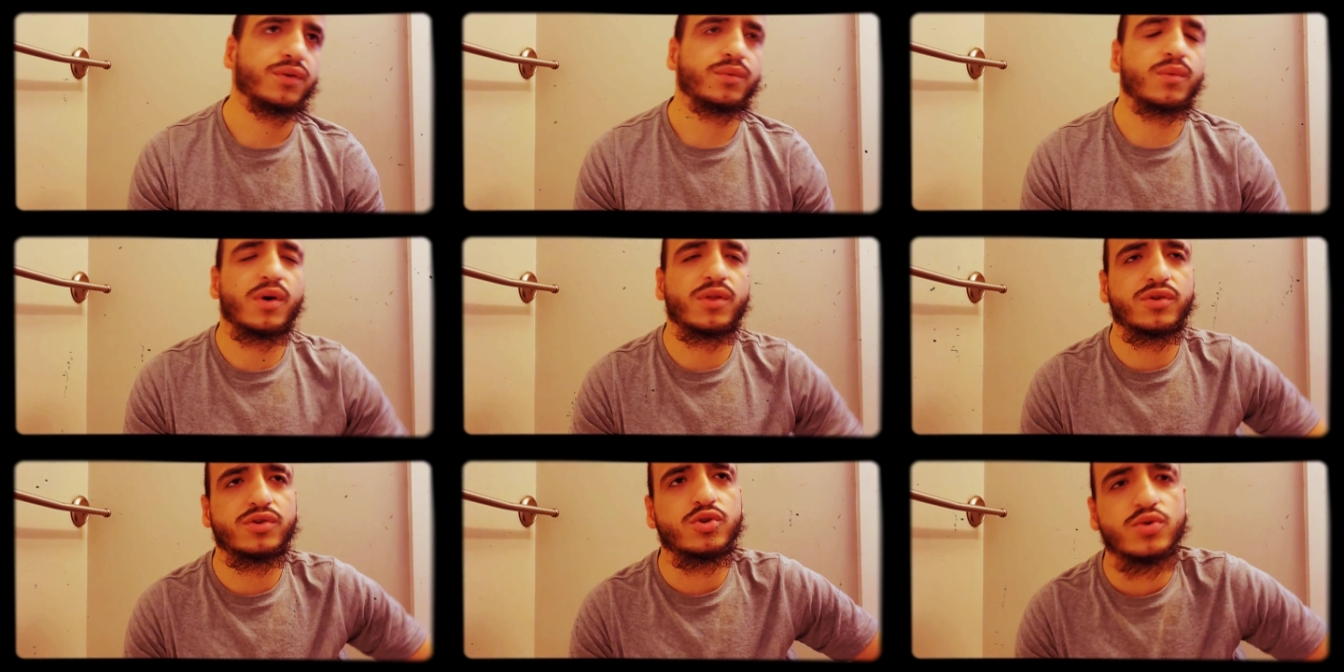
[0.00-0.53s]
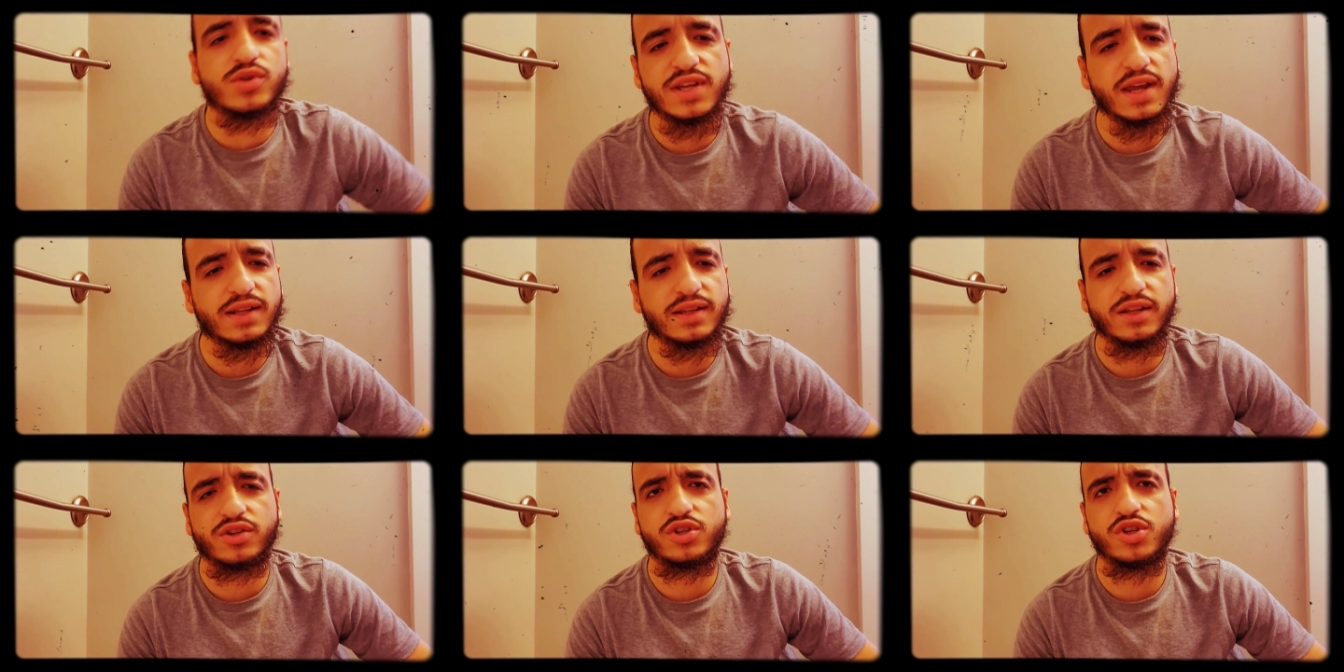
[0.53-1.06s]
Whether you
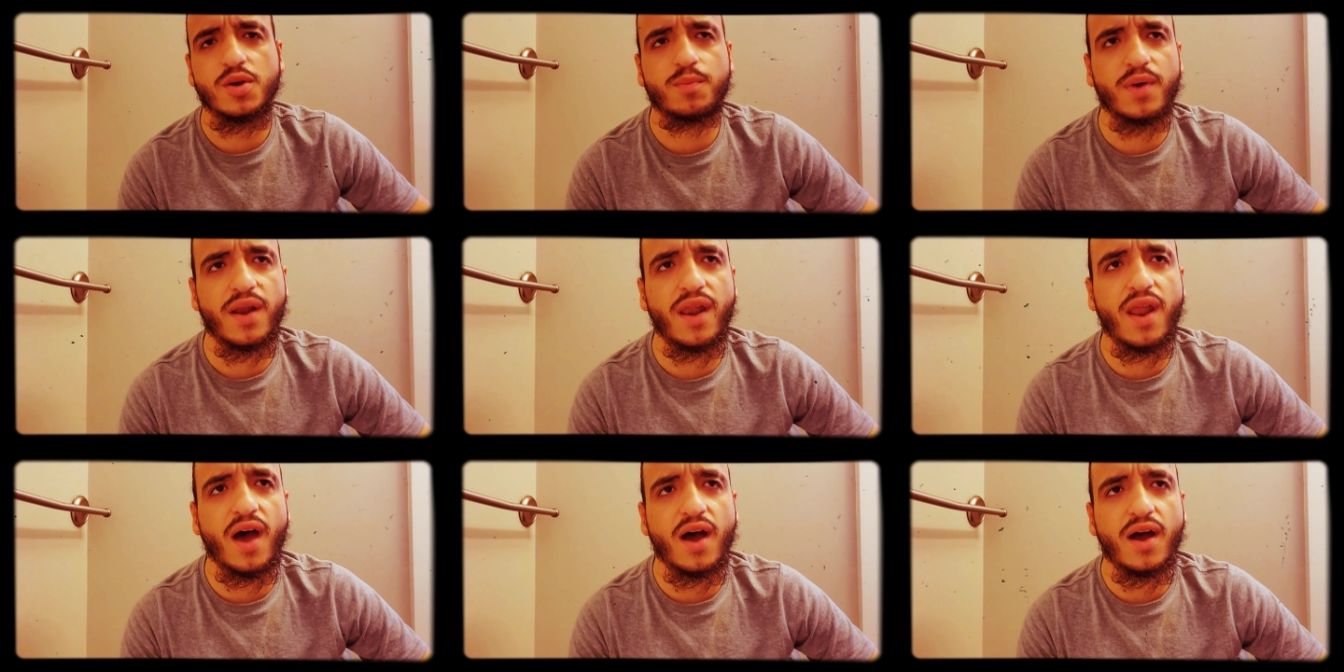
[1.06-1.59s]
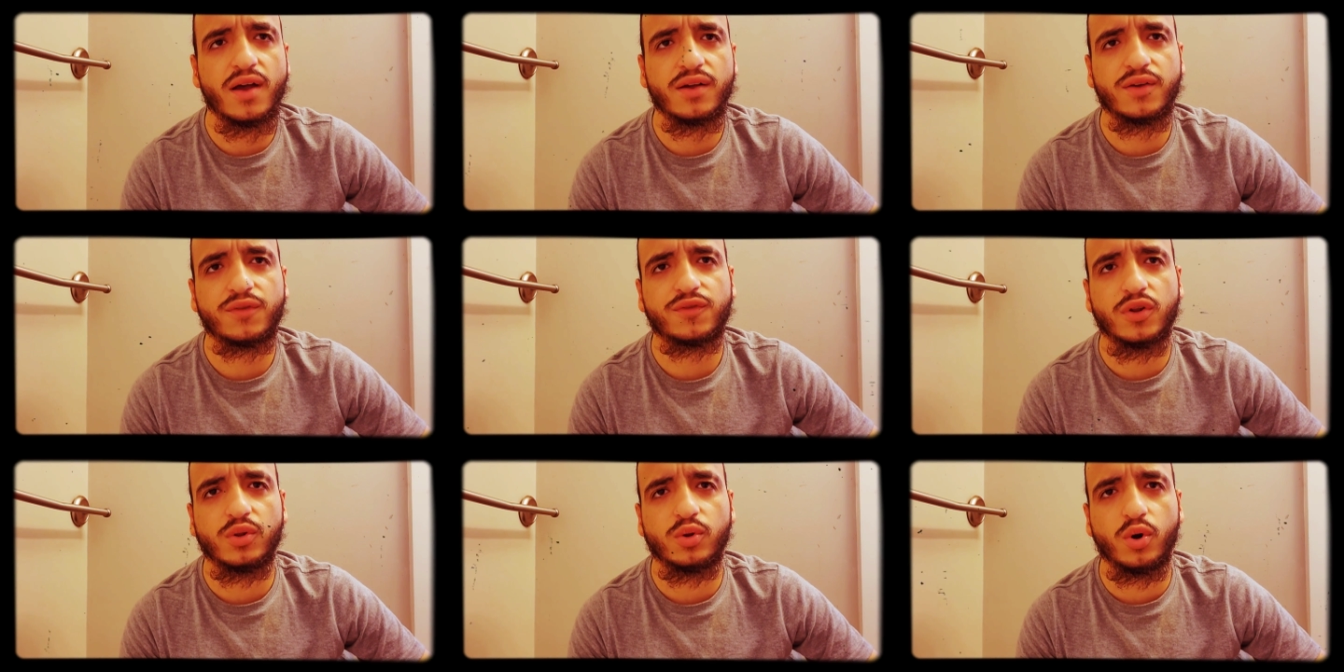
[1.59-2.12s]
take the chip or not,
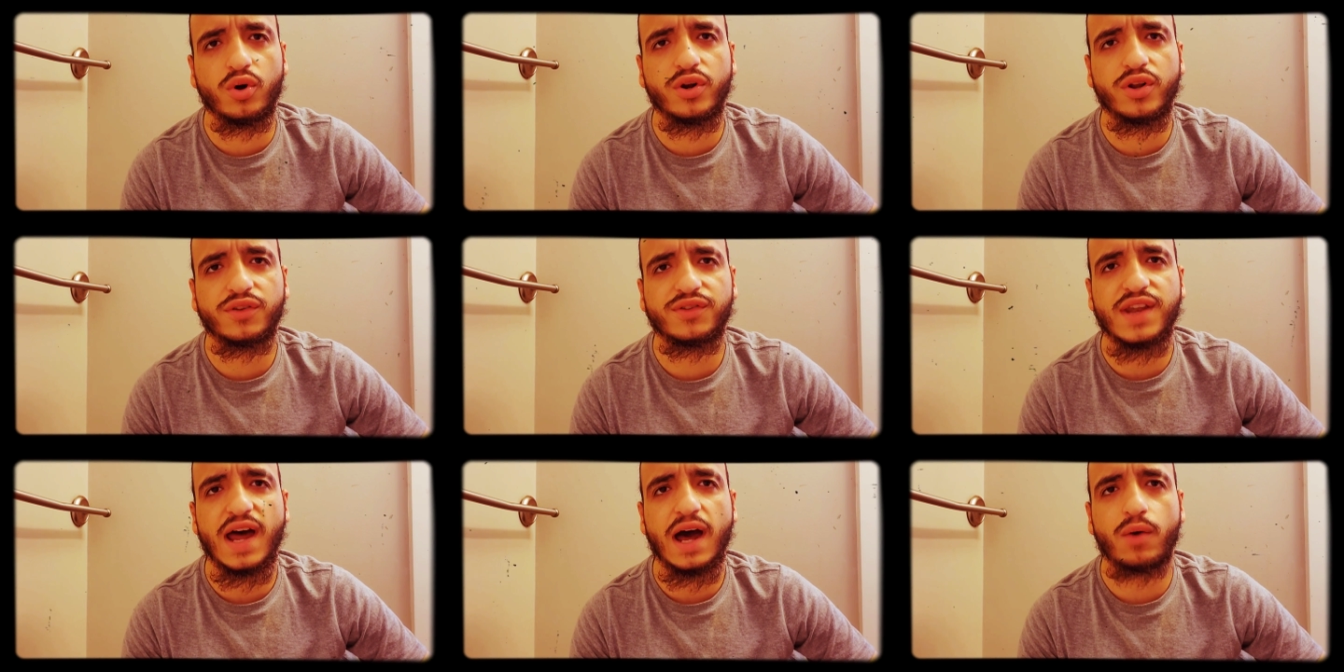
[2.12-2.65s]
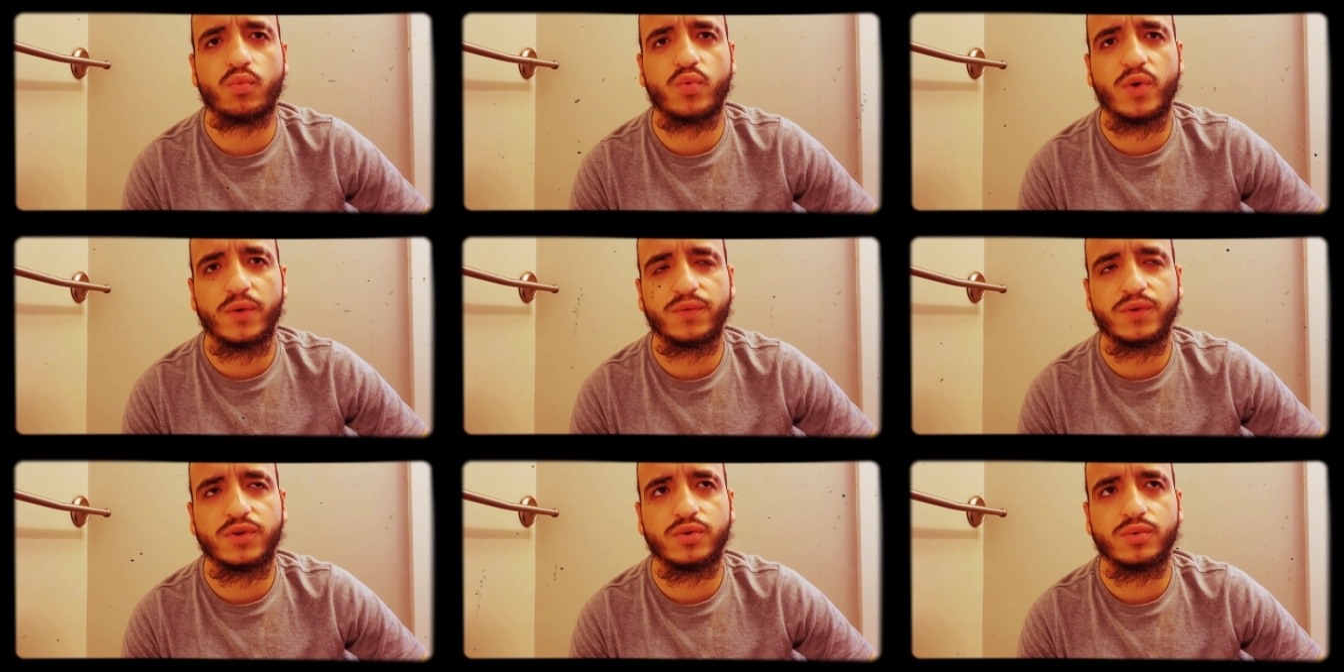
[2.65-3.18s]
if the Lord is not
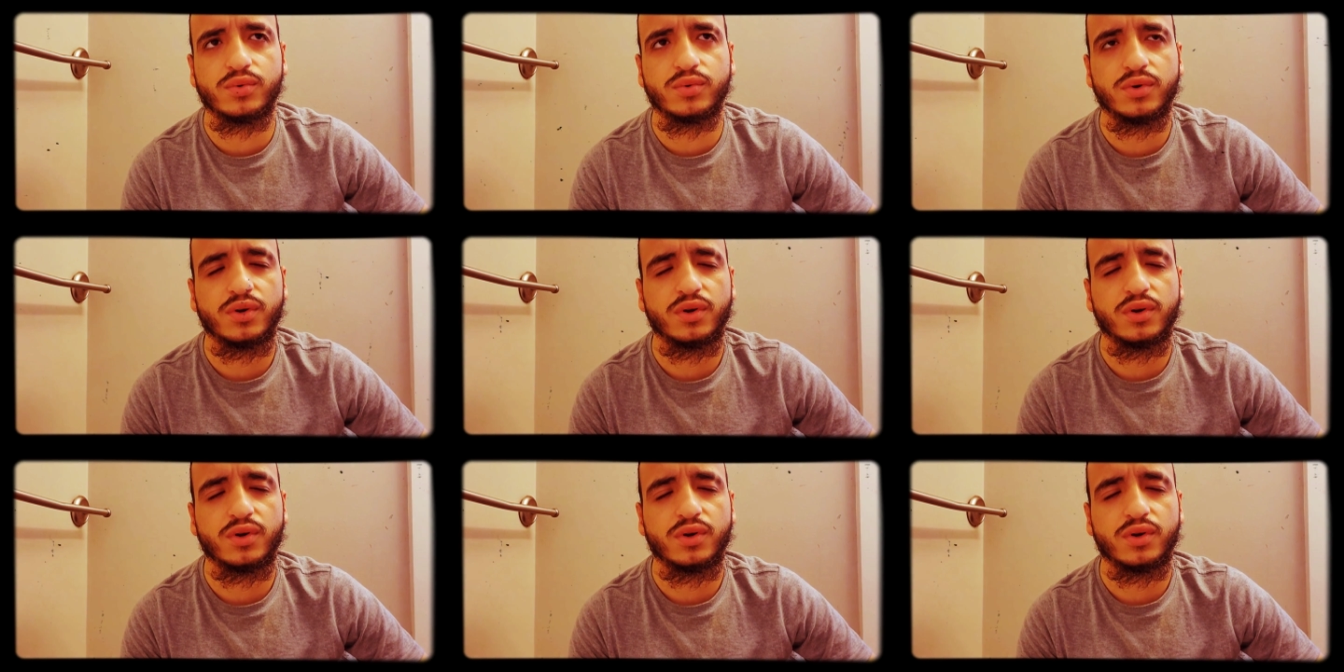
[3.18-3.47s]
with you,